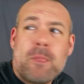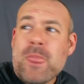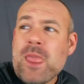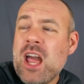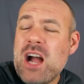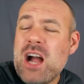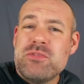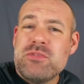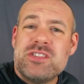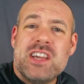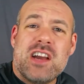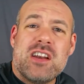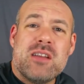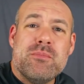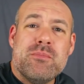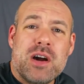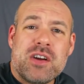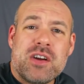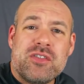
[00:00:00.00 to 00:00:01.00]
I'm just down in the
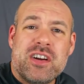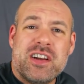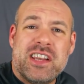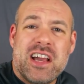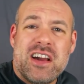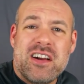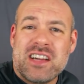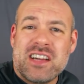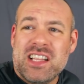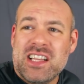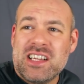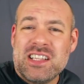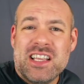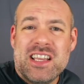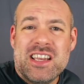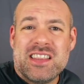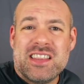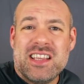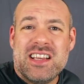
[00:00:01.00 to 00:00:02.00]
bunker right now, kind of
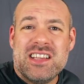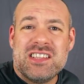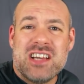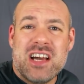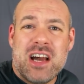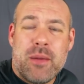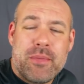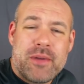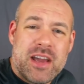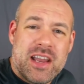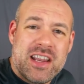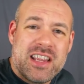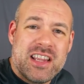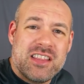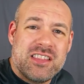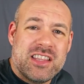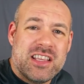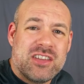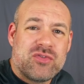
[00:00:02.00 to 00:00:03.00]
cleaning things up, kind of
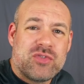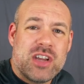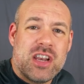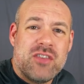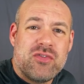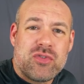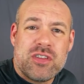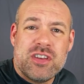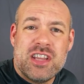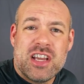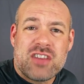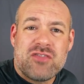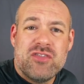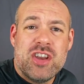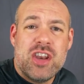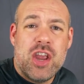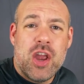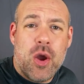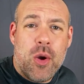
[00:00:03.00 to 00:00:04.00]
getting things ready for the next
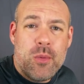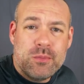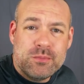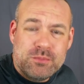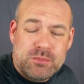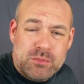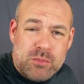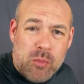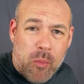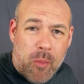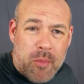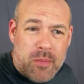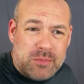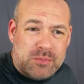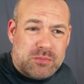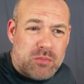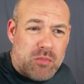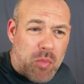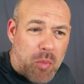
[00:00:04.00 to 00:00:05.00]
video.
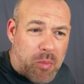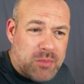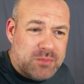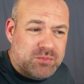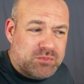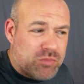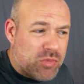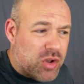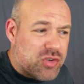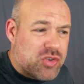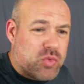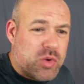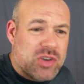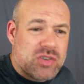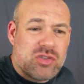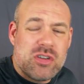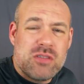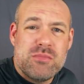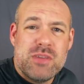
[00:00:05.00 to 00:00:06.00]
Not sure what
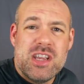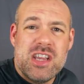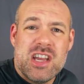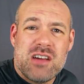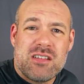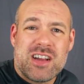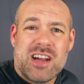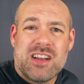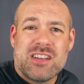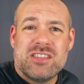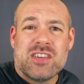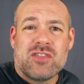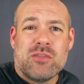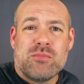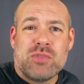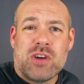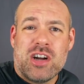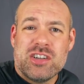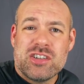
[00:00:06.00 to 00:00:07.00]
it's going to be yet. Got several
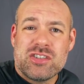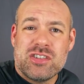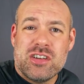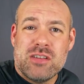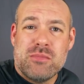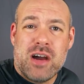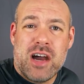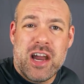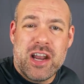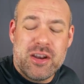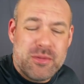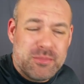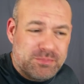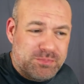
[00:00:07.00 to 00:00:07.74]
projects on the mind.